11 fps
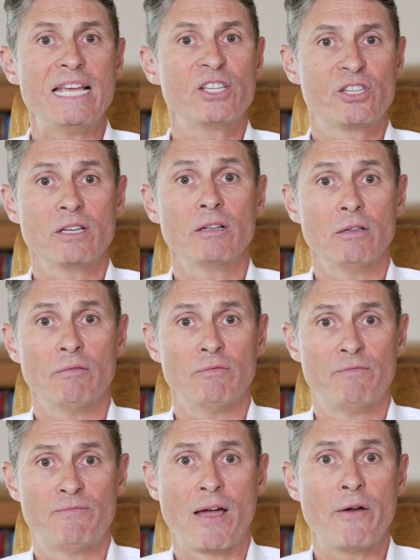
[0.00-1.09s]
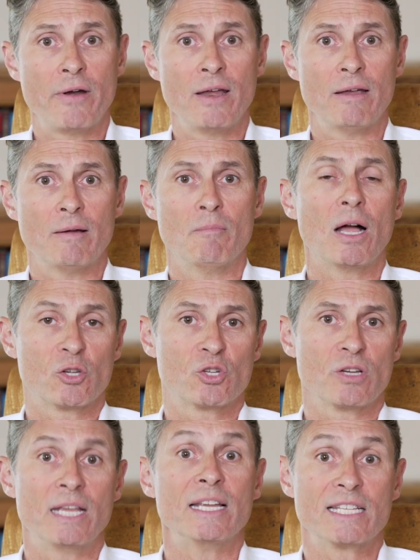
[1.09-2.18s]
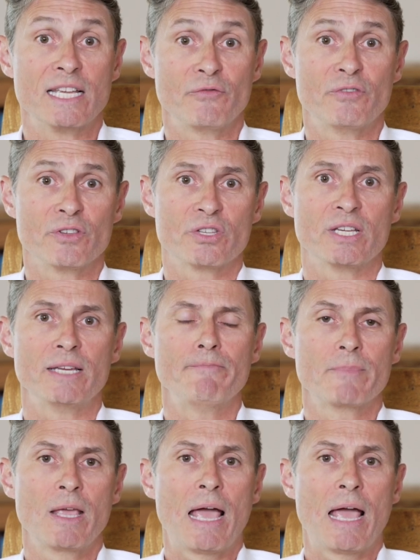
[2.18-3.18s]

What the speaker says: is still very much in its infancy.